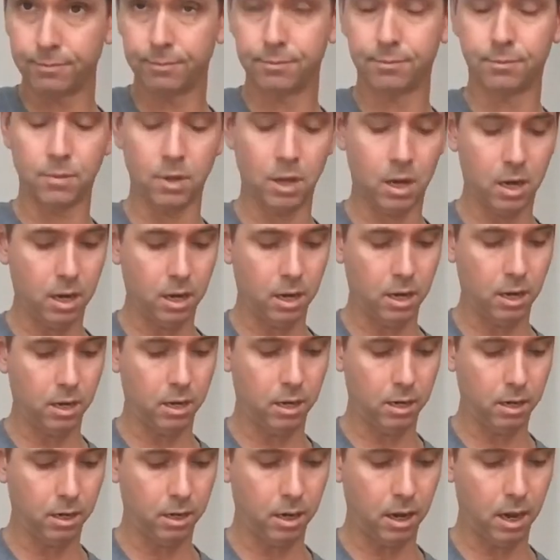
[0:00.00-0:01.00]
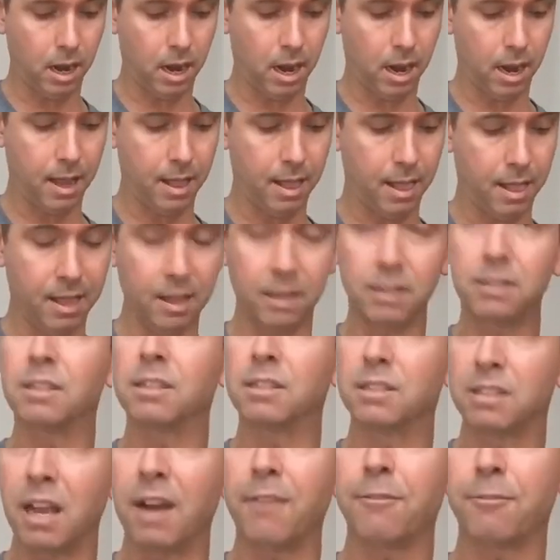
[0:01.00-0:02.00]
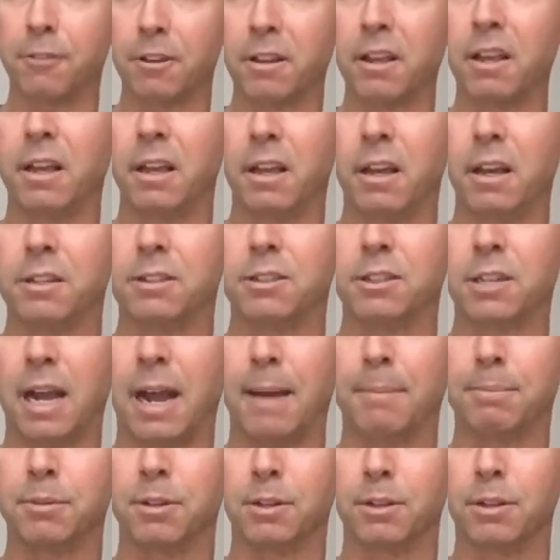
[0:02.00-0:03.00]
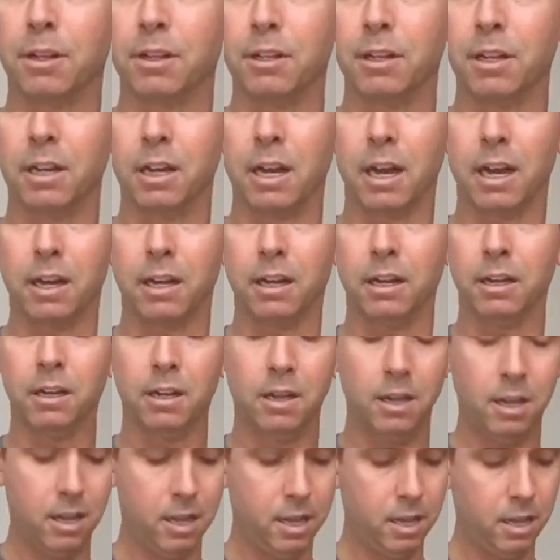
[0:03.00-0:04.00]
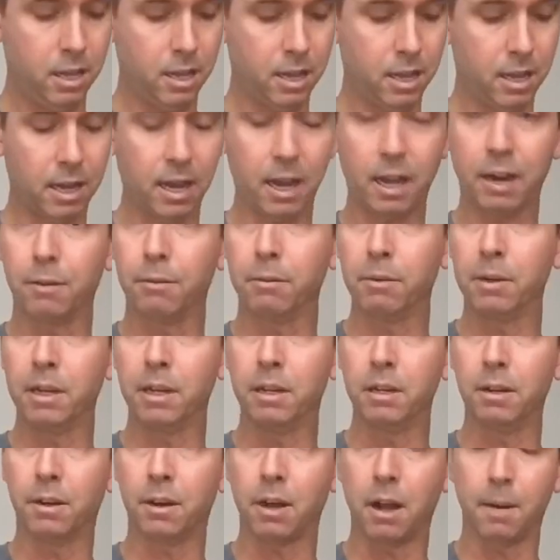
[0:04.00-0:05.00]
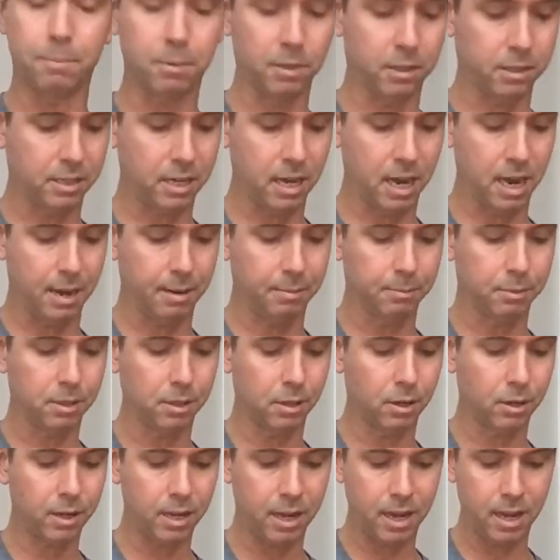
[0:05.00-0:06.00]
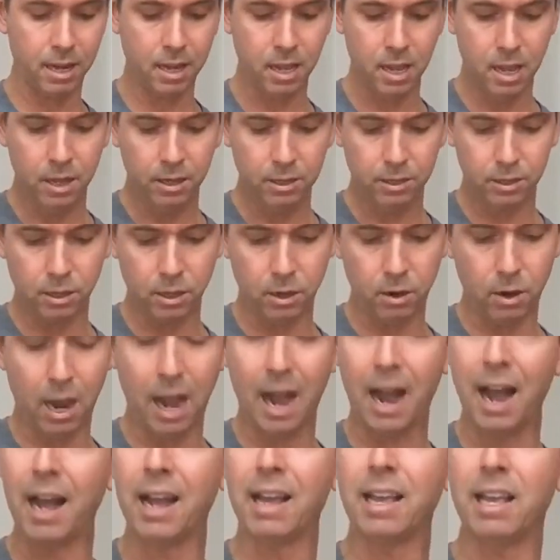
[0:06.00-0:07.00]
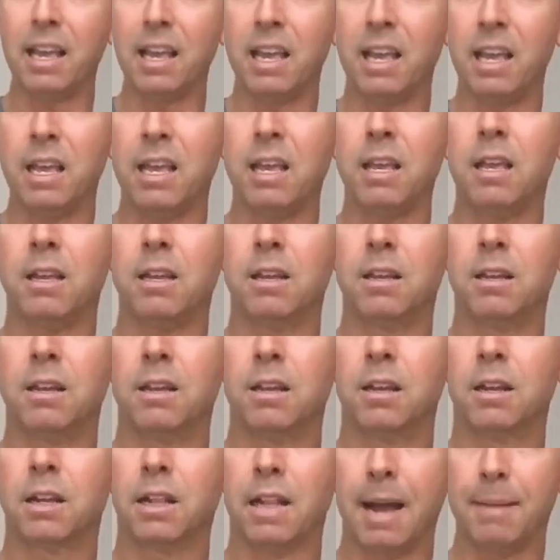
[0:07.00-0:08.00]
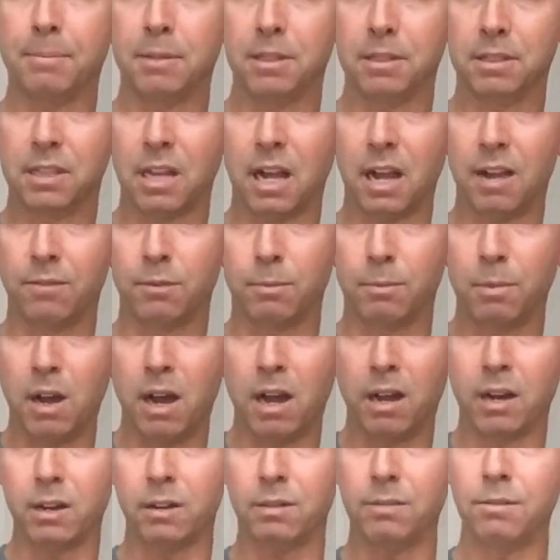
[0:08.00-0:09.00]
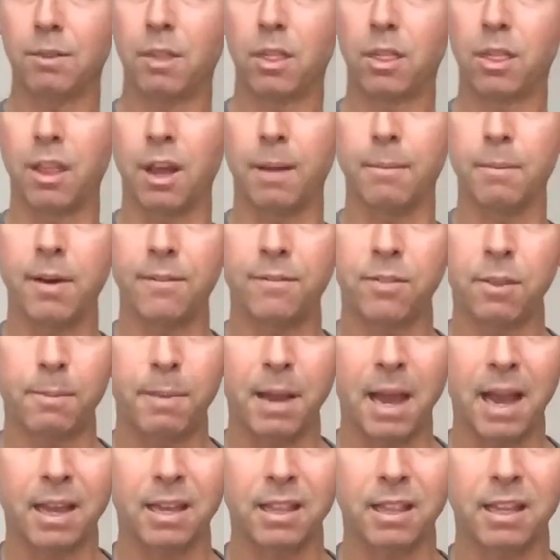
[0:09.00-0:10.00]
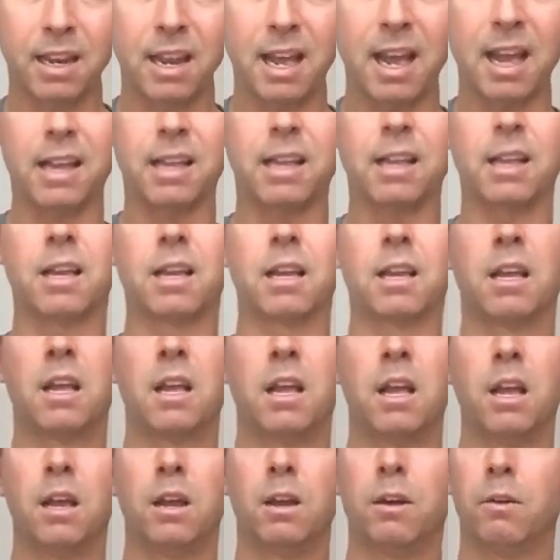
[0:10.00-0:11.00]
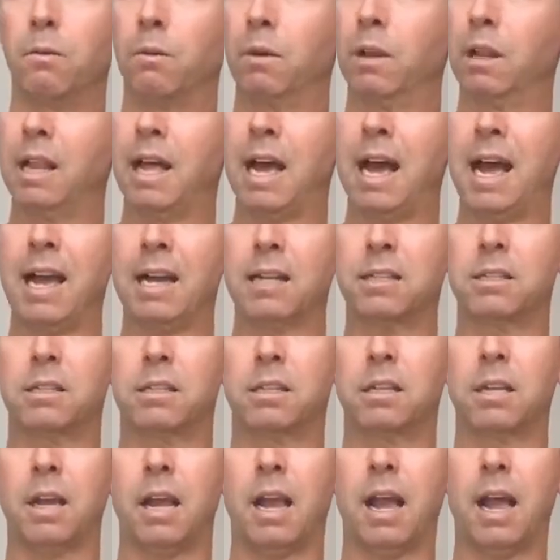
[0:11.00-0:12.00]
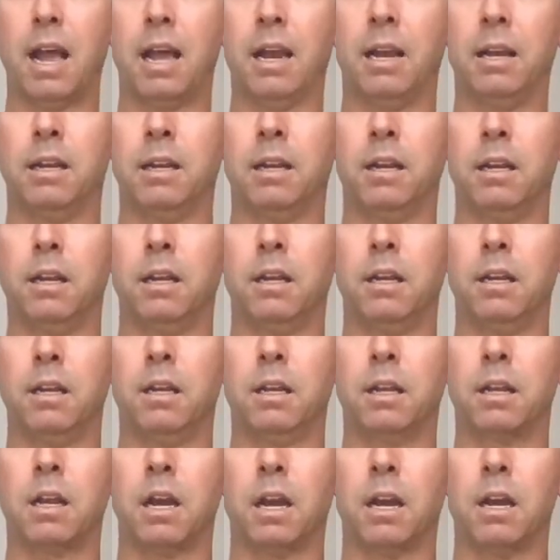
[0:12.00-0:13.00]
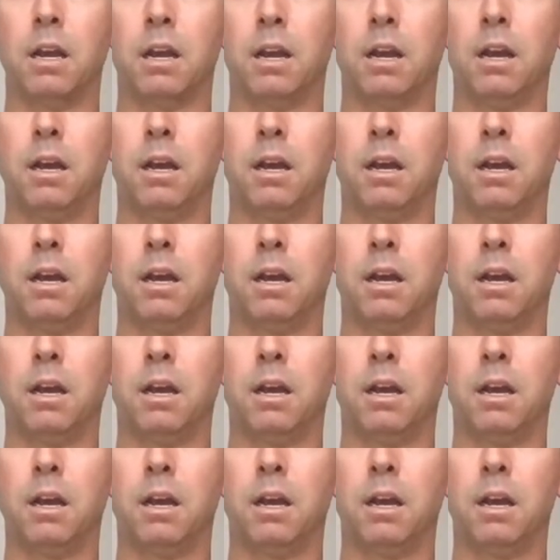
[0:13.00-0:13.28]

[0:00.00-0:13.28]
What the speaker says: this is definitely a chapter that you gotta read a couple of times. Okay, so high E, Clapton style vibrato, thumb off the back of the neck, relax, and you kind of,